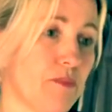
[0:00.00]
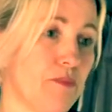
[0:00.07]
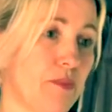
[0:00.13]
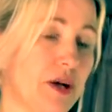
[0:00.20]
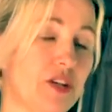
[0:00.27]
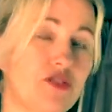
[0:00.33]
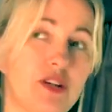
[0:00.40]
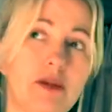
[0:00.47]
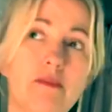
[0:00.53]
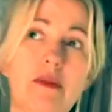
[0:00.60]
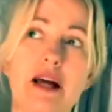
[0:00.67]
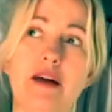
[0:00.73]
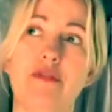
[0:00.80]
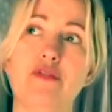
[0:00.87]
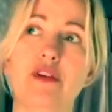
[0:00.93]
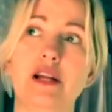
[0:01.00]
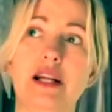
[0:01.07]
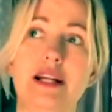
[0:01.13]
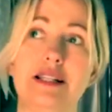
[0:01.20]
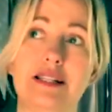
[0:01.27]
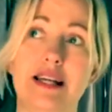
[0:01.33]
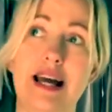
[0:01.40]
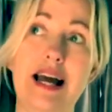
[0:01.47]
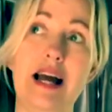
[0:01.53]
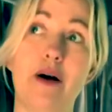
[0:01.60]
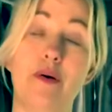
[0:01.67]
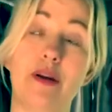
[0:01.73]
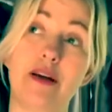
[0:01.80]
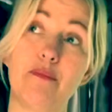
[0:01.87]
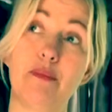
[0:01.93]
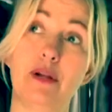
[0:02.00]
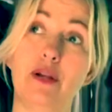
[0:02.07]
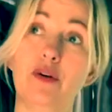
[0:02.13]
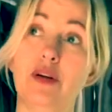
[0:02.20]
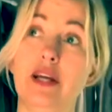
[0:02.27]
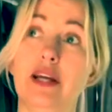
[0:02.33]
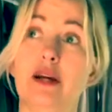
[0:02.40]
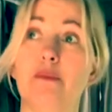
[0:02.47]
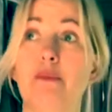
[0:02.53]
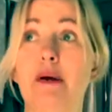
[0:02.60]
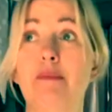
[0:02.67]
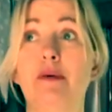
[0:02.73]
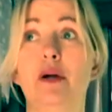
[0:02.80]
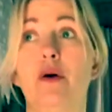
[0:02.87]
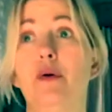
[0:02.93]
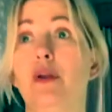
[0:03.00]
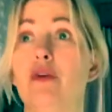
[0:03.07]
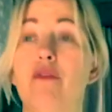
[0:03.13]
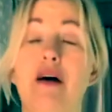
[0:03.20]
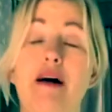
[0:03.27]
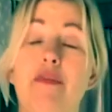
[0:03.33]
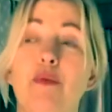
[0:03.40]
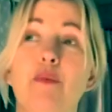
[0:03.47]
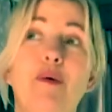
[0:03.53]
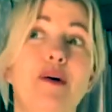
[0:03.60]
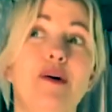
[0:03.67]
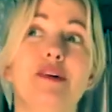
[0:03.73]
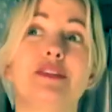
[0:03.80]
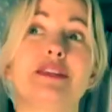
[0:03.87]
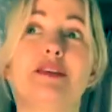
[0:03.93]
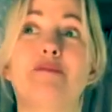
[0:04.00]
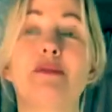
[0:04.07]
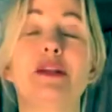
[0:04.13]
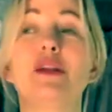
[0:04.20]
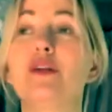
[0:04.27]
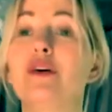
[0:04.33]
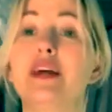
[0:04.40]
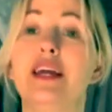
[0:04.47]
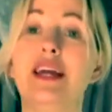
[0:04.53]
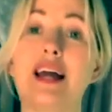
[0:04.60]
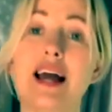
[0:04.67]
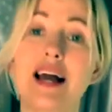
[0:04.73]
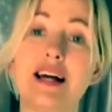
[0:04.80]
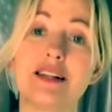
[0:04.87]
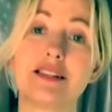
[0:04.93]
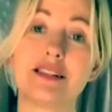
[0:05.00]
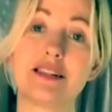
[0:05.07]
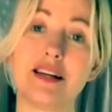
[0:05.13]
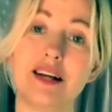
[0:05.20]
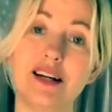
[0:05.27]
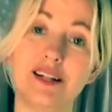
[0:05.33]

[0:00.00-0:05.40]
my dream life really is now, and I've been looking at maybe going around the world, and I've been looking at